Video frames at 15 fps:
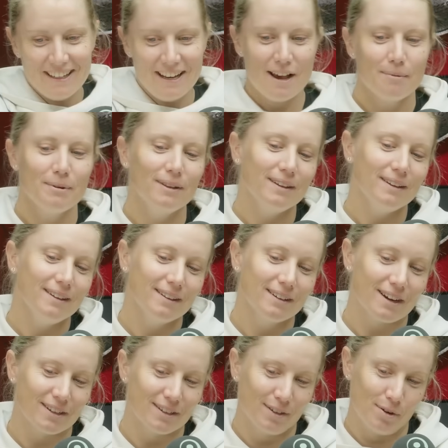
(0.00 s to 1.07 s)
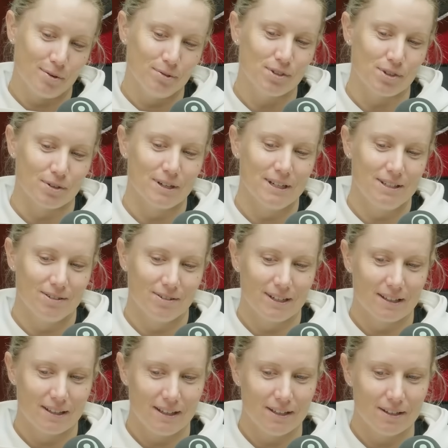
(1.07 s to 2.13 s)
no, but they're the kind of cool stories in
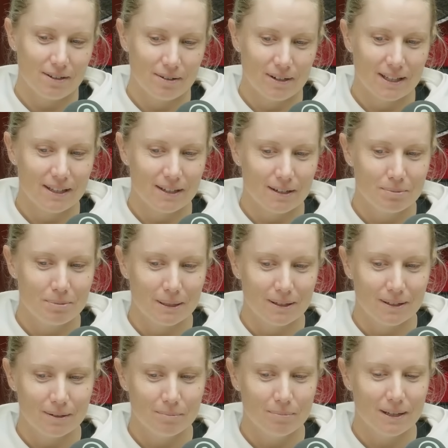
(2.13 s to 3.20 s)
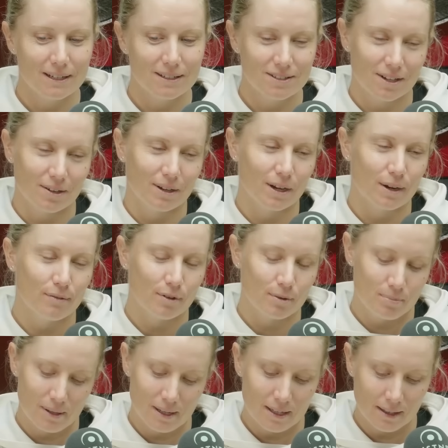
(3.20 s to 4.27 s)
and around the IPL and players going over
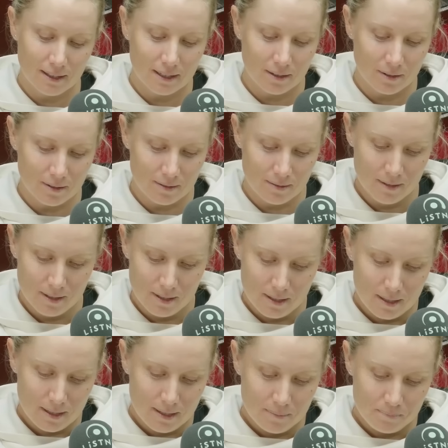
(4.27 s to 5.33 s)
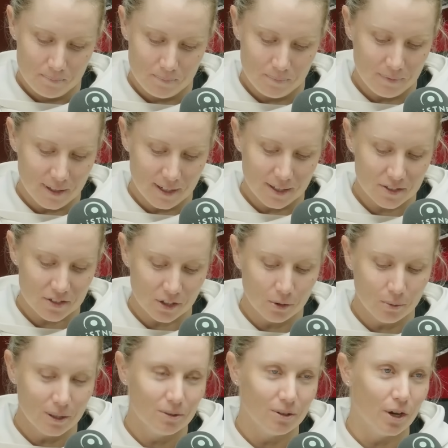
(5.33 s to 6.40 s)
and playing there. And they are
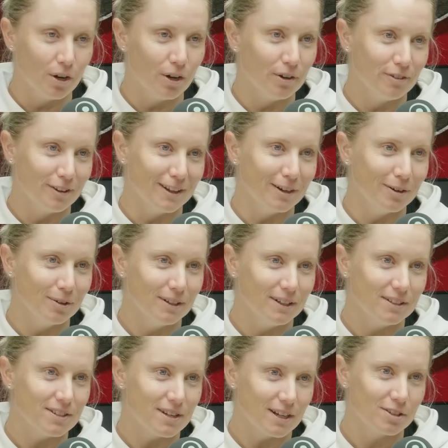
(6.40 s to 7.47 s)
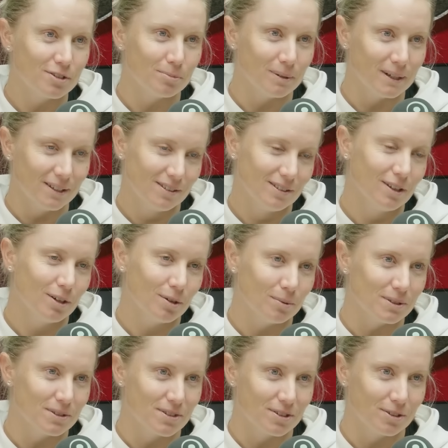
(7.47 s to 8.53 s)
so well known over there, all the international players, the local
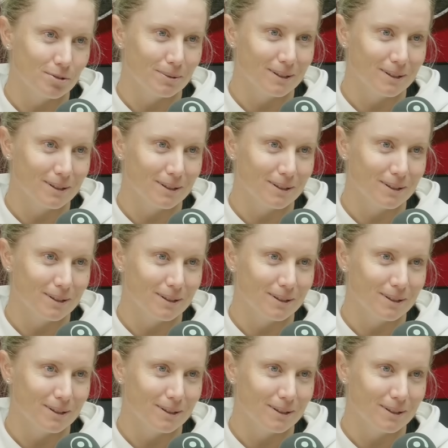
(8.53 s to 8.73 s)
ones too,